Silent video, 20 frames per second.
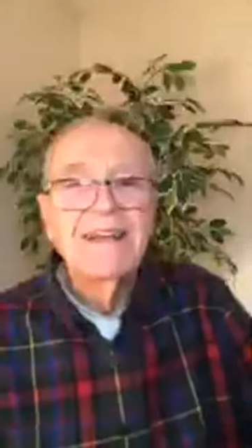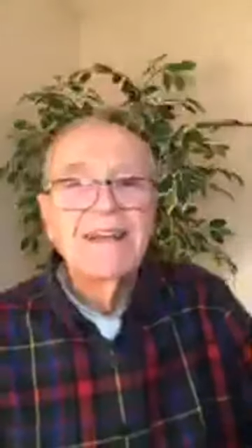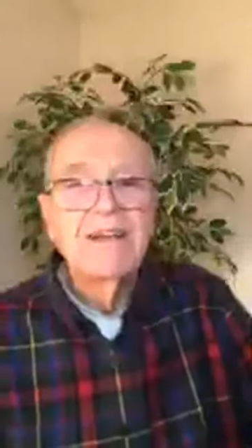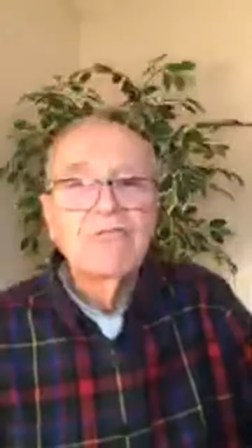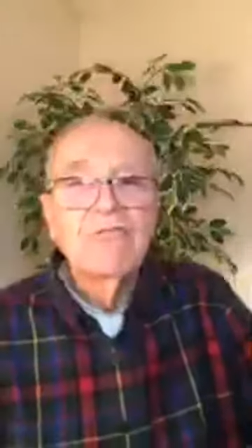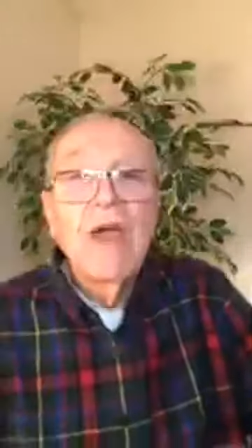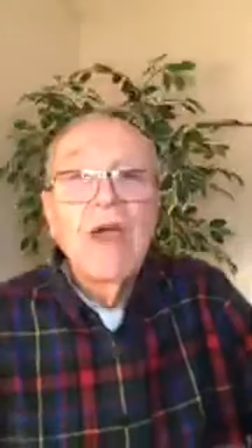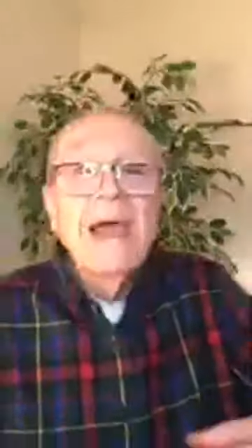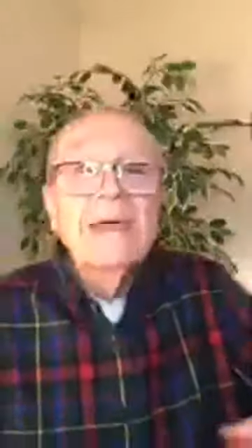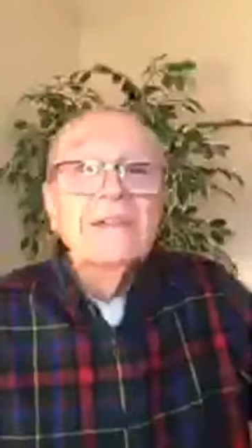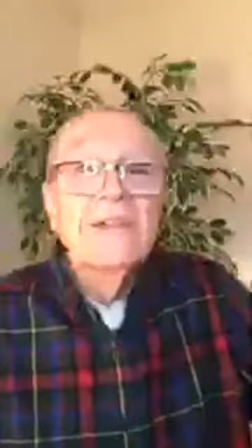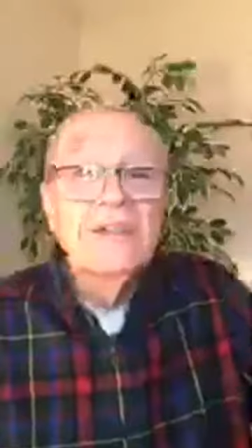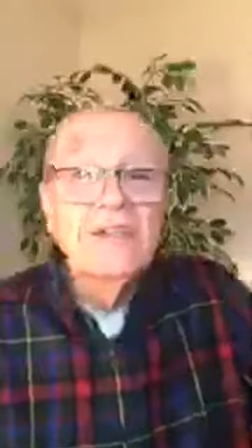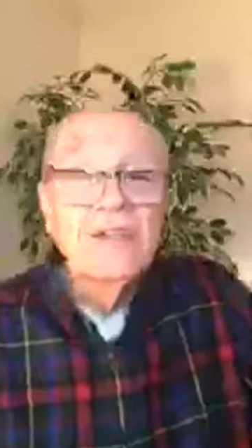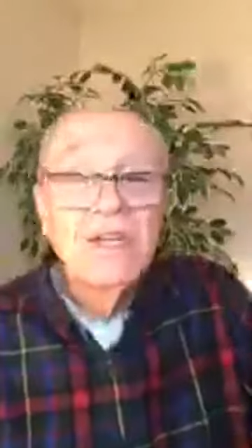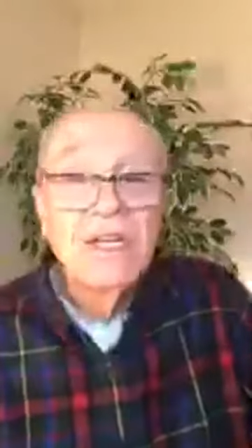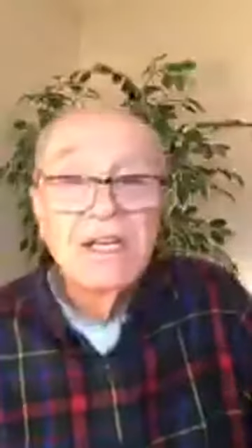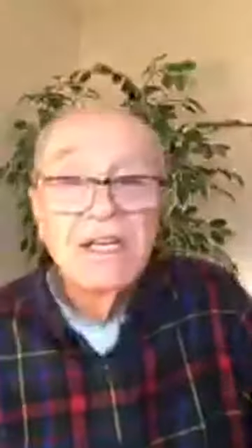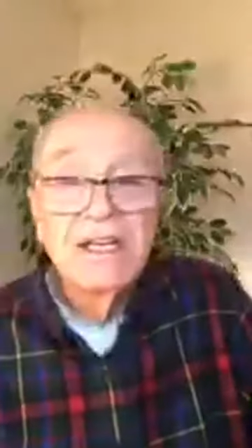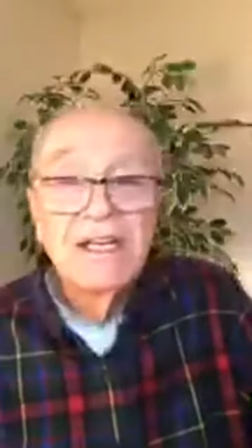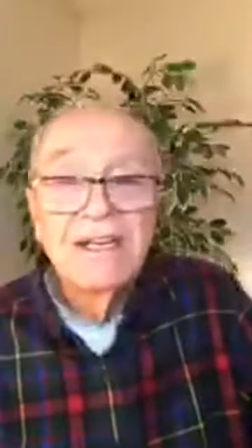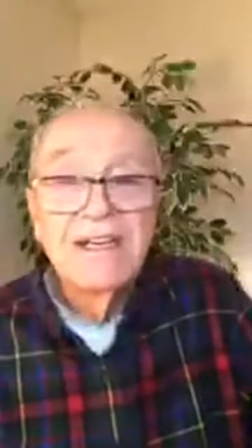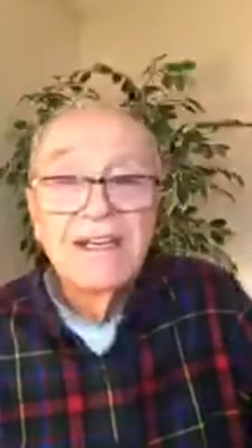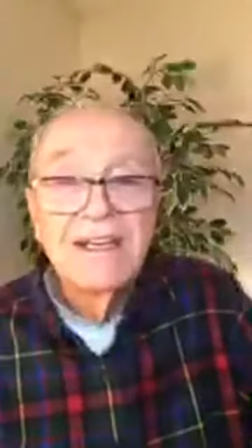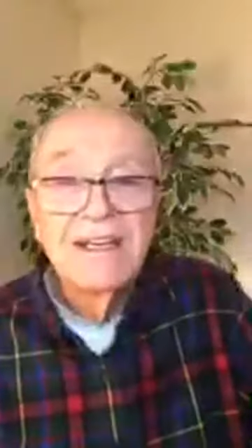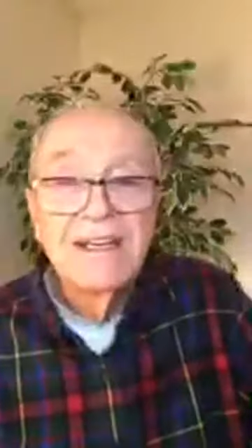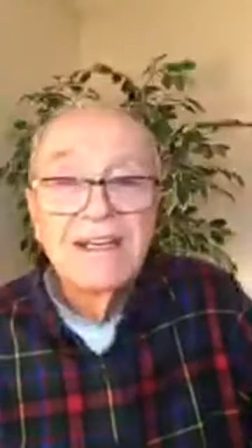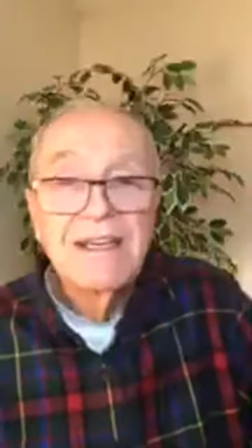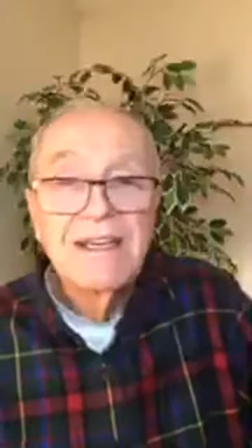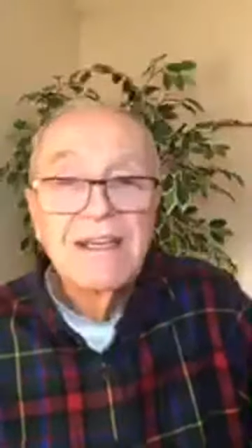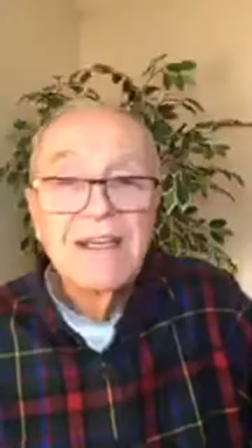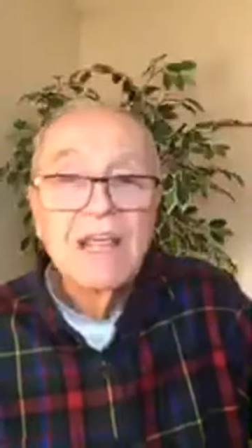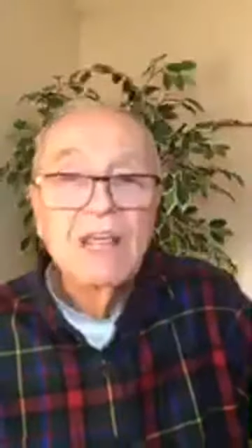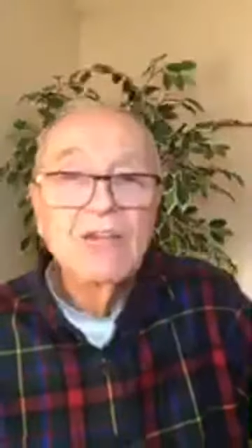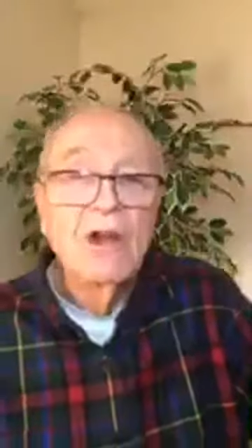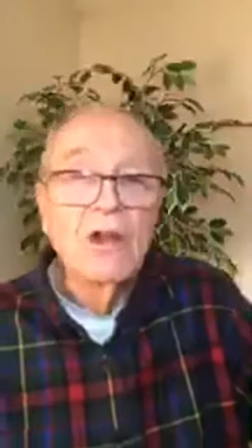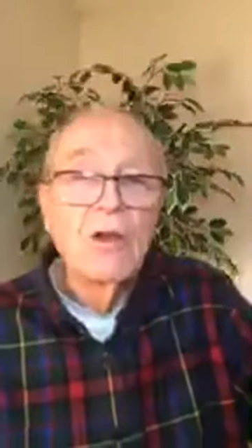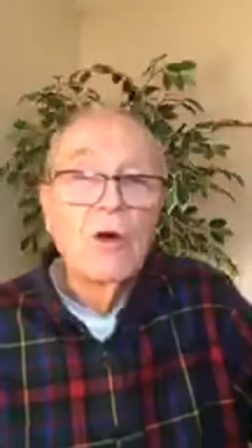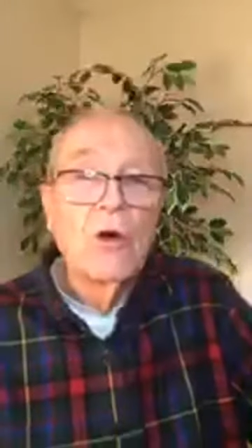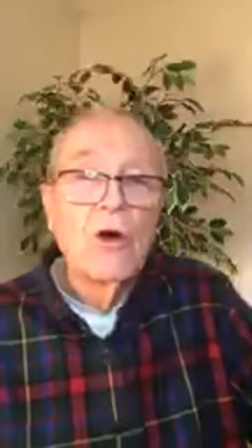rest in the
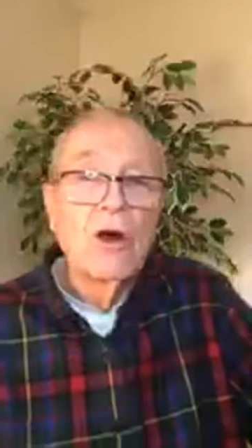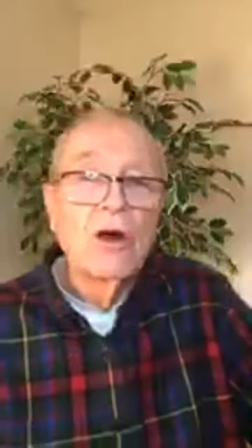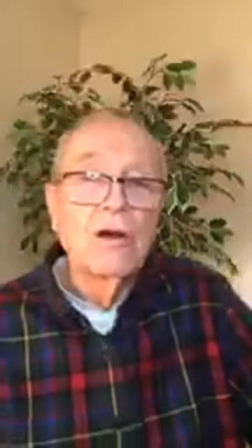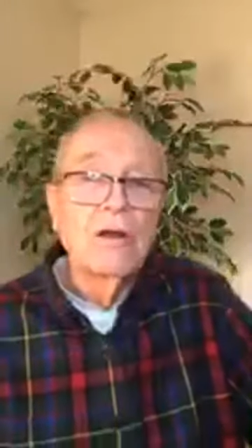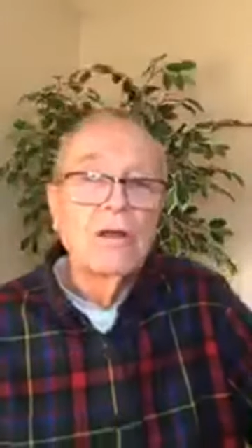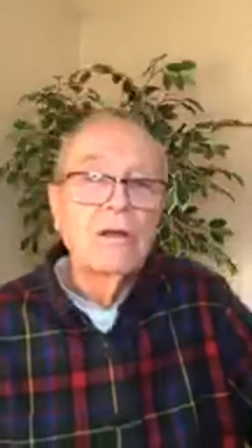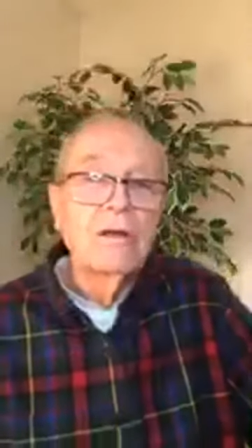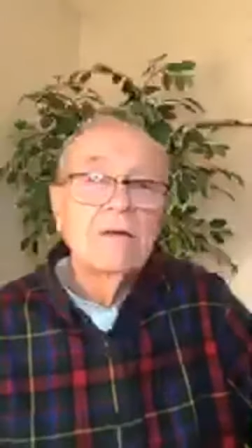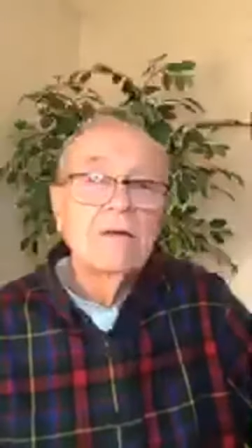Lord,